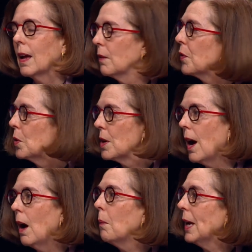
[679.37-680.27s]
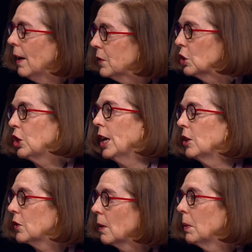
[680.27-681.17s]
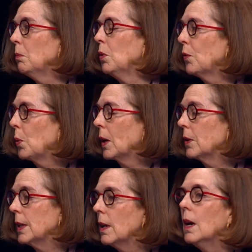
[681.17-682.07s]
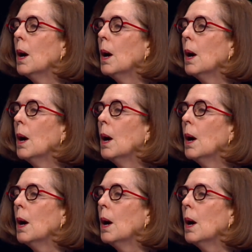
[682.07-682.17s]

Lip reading: and if they're not, we have to change them and move quickly.